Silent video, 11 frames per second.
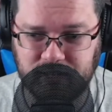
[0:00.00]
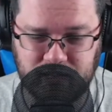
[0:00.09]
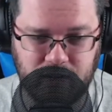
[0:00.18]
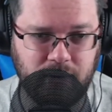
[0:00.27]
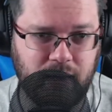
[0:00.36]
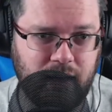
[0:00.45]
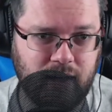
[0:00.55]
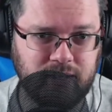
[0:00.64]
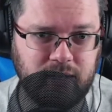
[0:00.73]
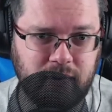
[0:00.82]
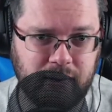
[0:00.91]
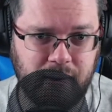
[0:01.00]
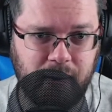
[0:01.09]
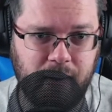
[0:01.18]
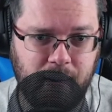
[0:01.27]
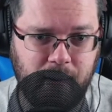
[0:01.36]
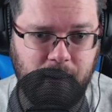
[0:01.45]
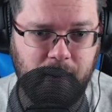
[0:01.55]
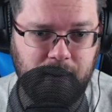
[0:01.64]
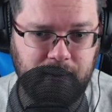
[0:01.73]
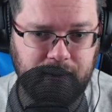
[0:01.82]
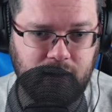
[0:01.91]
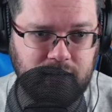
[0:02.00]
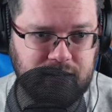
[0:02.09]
said, okay, I'll do it. I'll